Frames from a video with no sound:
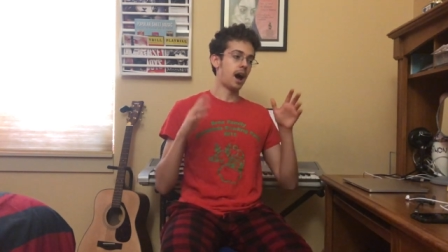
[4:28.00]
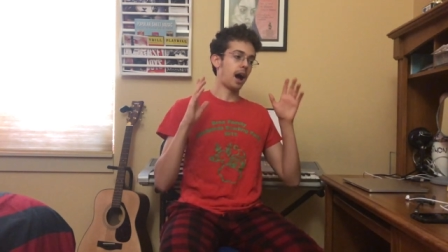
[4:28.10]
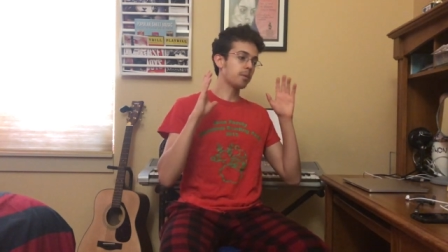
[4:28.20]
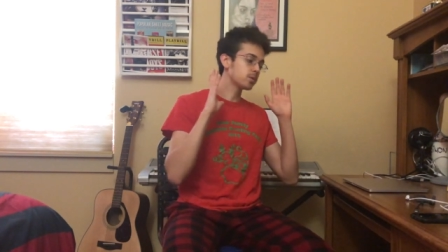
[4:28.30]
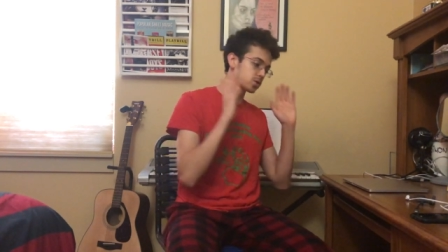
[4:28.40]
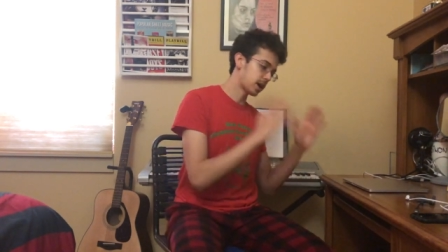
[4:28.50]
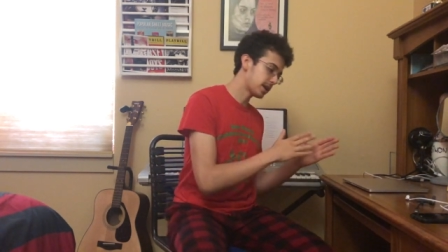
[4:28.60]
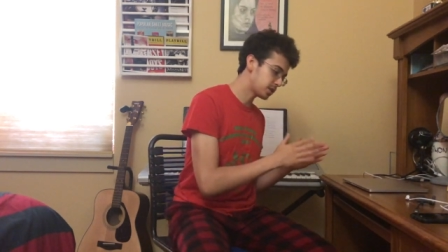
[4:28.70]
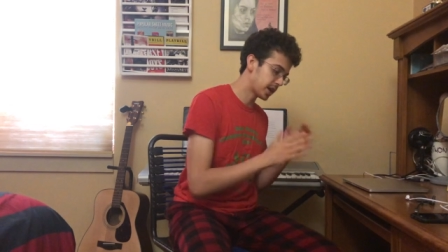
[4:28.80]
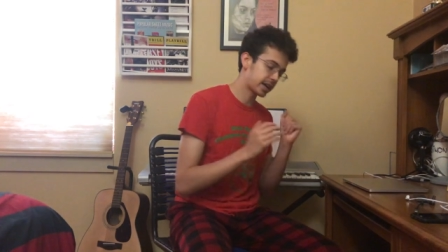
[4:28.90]
I will try
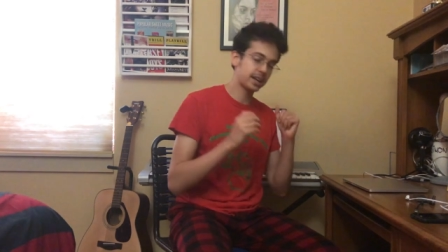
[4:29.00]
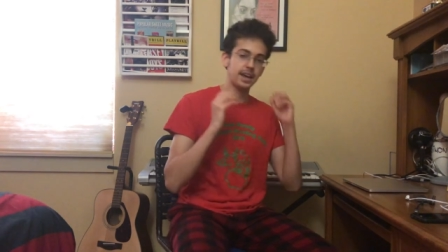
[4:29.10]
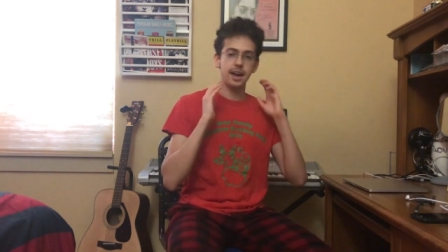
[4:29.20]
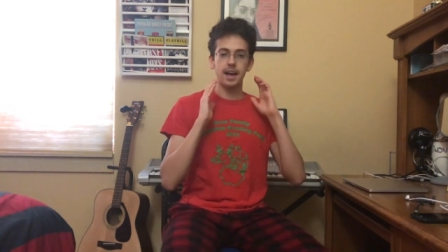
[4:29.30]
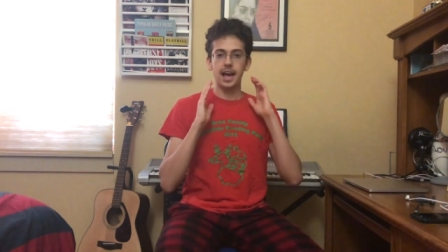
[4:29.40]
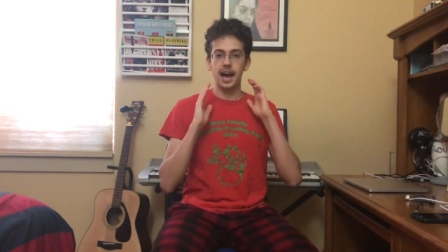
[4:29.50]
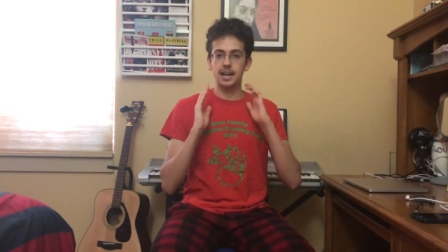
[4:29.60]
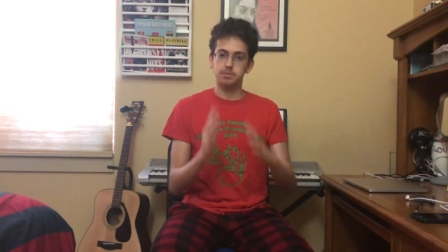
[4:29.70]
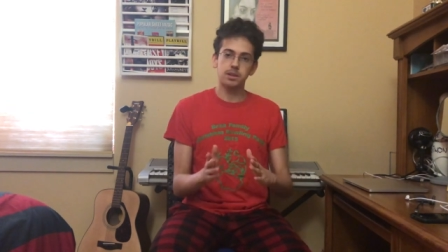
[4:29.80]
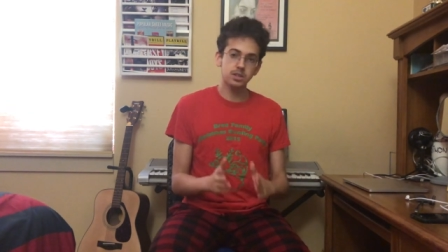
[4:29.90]
to check it
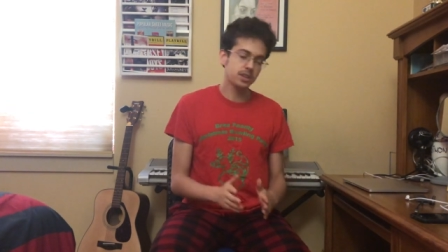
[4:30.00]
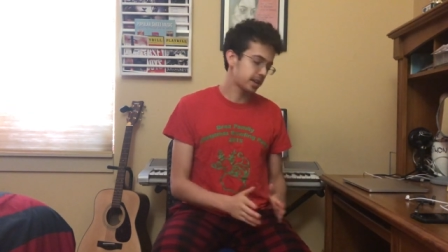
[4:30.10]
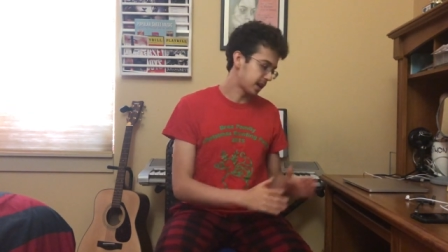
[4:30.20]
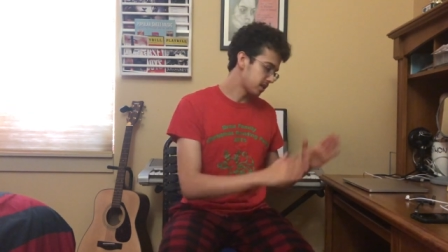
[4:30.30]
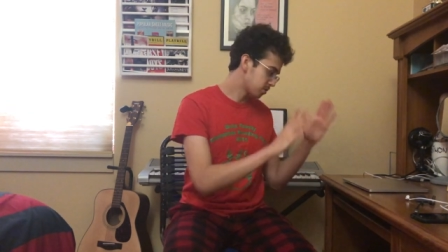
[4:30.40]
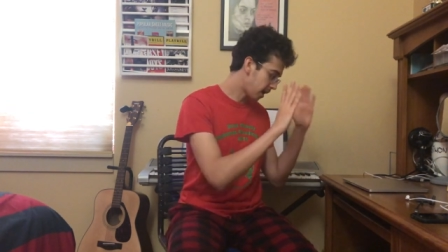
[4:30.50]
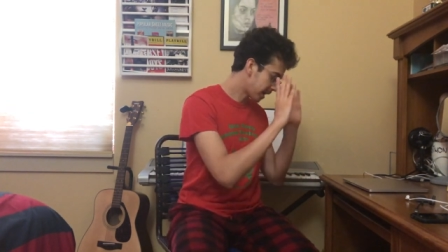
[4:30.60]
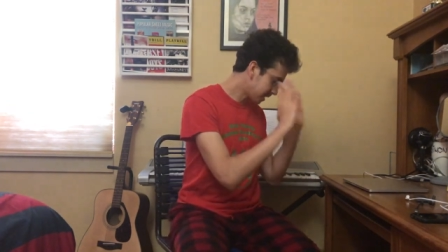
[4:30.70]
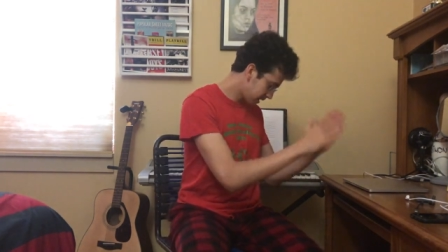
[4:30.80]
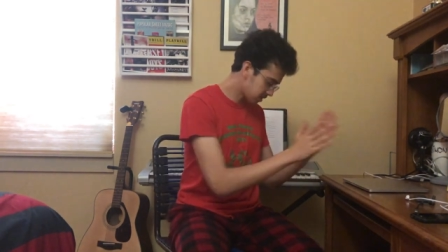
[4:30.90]
as much as I can so I can